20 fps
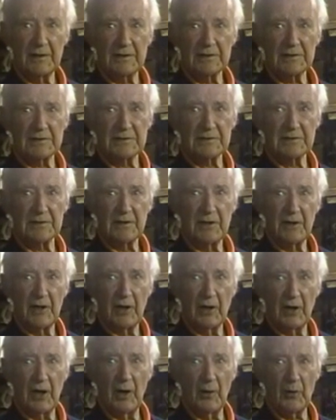Yes.
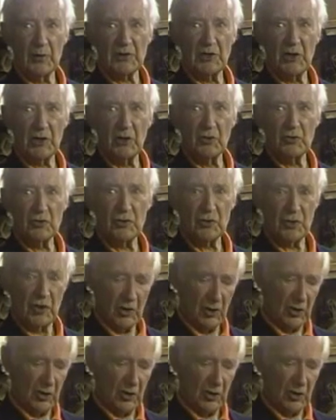And it. Oh, it was a good,